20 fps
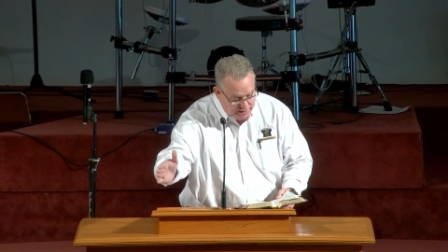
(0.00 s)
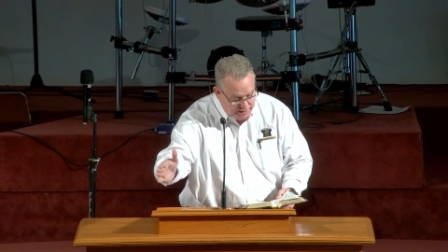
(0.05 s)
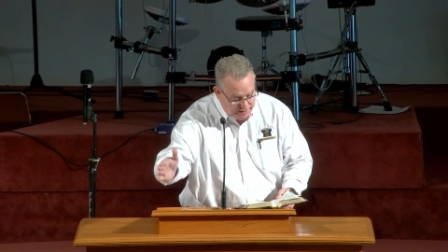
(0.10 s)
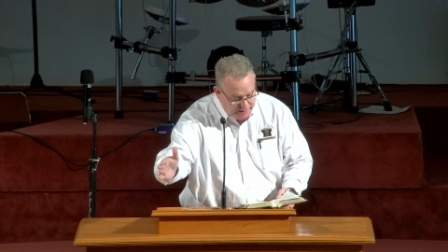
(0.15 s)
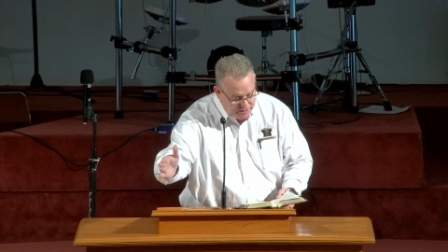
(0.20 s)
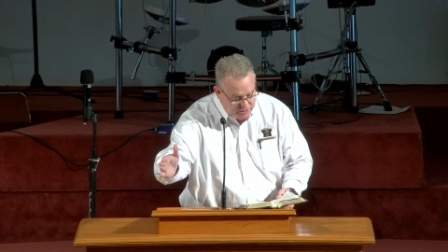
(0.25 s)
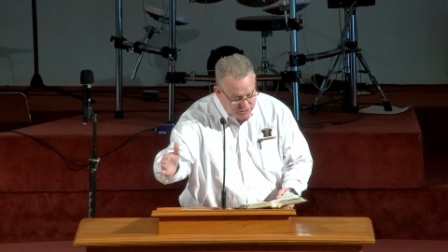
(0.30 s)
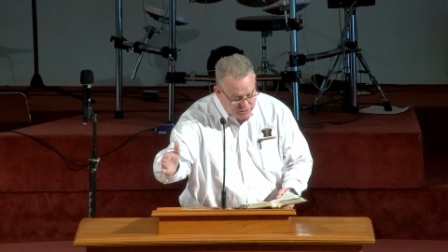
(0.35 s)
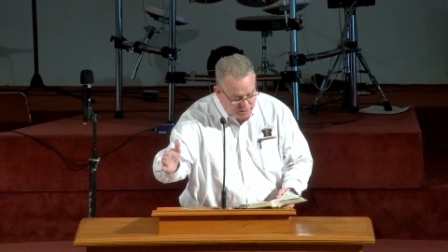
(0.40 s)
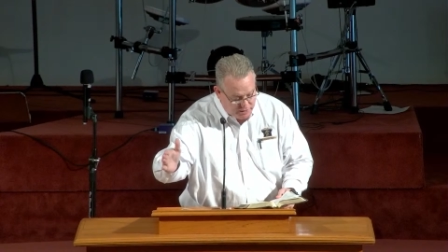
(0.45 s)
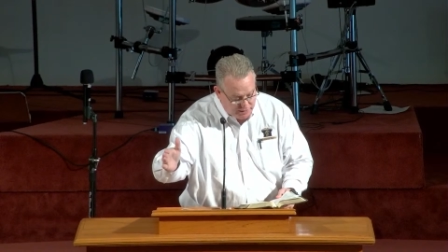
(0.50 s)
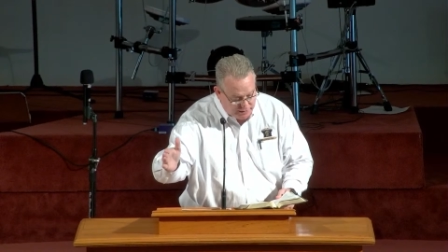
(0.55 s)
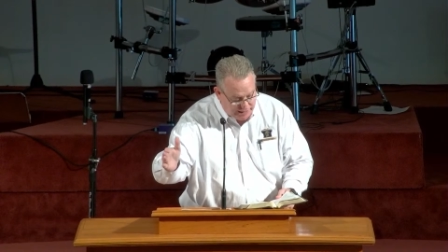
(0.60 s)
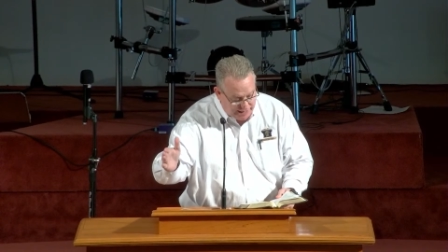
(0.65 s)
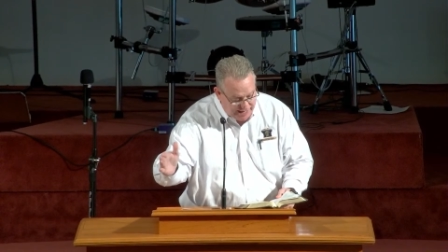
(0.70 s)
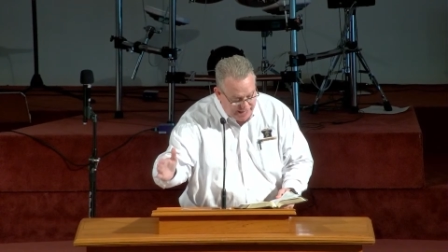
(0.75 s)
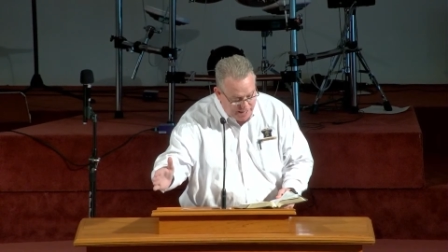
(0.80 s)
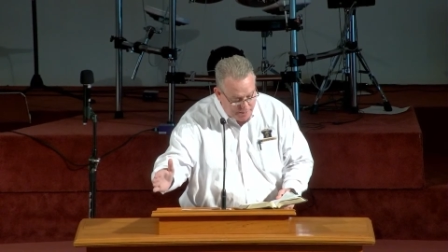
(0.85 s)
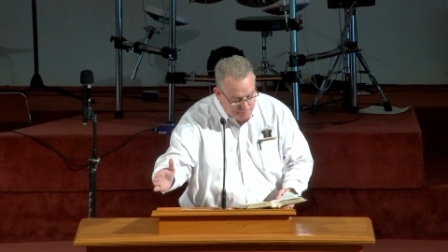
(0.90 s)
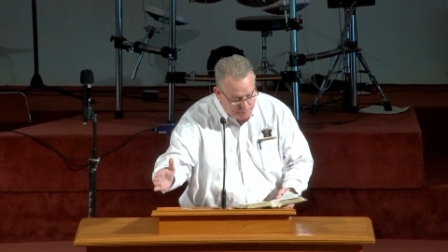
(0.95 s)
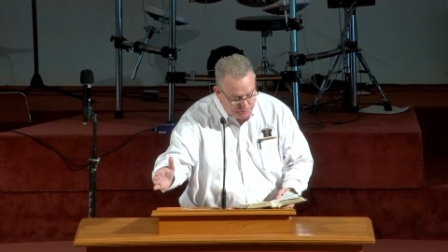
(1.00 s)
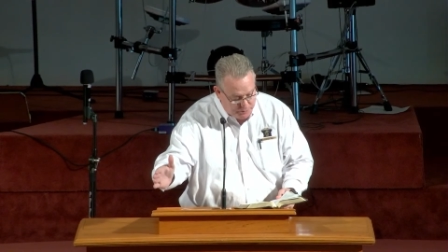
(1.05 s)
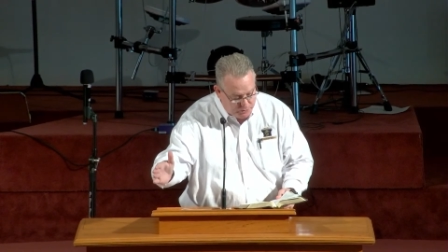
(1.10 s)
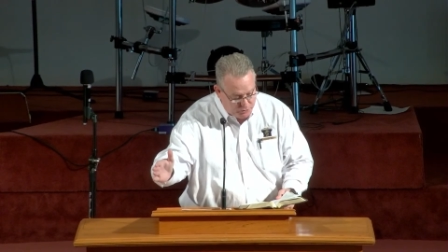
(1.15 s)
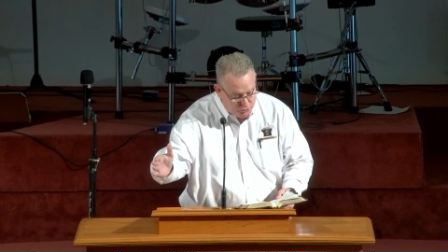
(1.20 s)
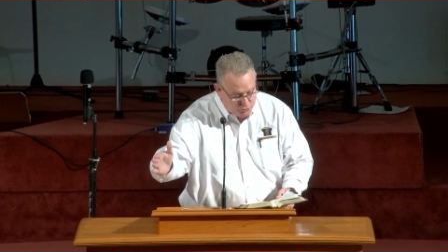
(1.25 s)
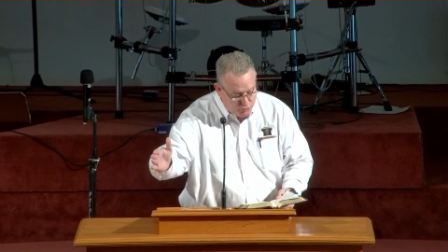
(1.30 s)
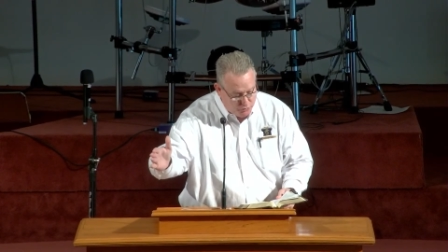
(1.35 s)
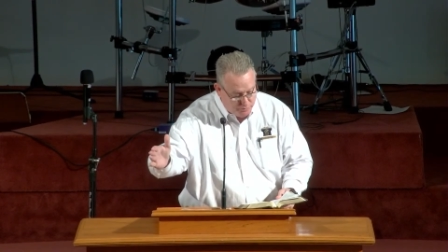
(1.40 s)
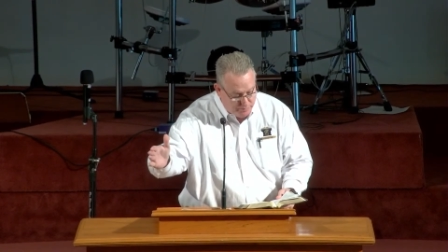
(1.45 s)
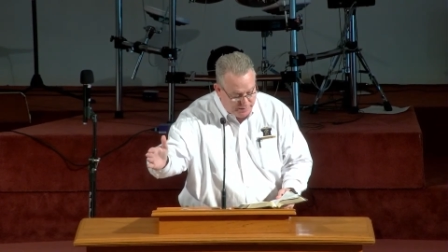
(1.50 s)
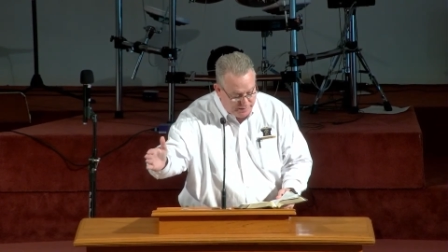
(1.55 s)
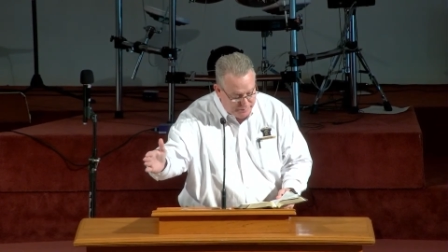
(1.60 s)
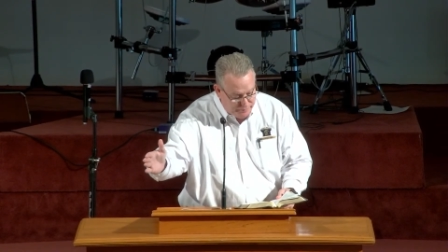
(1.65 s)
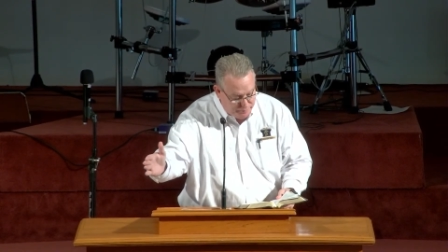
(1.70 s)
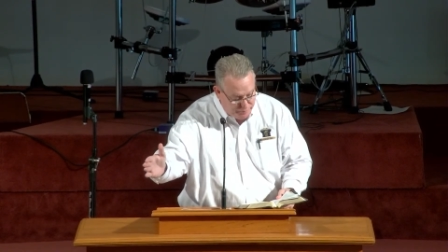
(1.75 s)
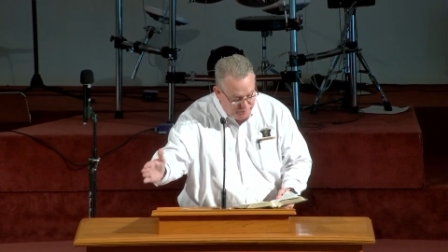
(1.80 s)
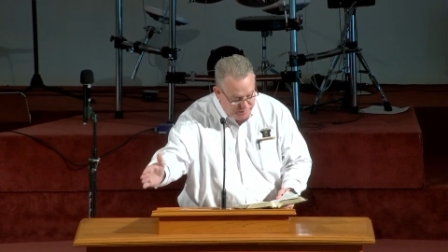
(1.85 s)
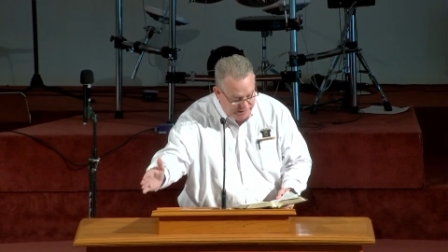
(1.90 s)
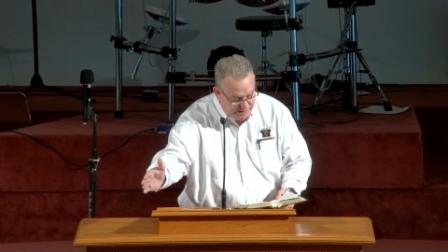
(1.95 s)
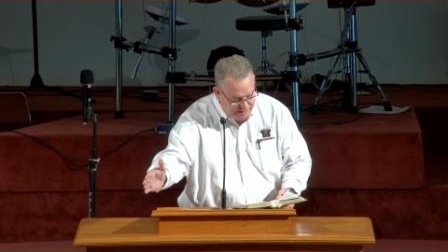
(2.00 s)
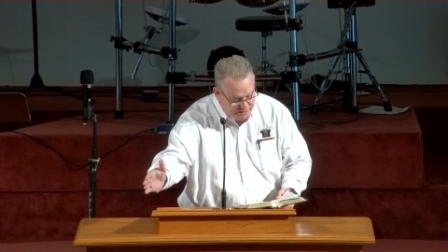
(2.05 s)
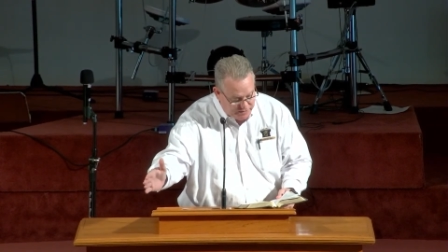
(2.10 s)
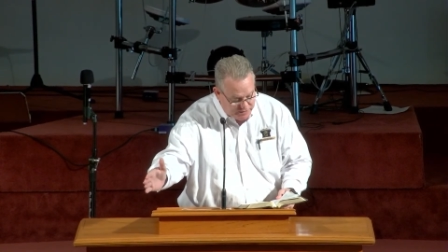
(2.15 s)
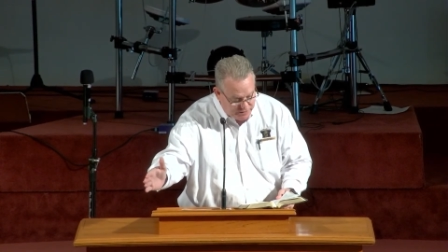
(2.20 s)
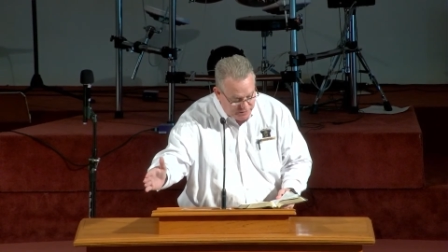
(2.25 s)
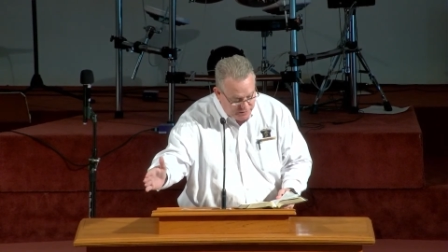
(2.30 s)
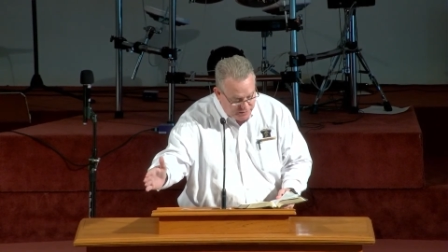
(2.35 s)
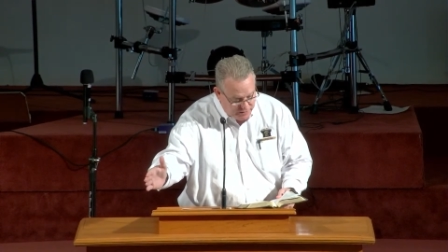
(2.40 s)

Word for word: is a lamp to my feet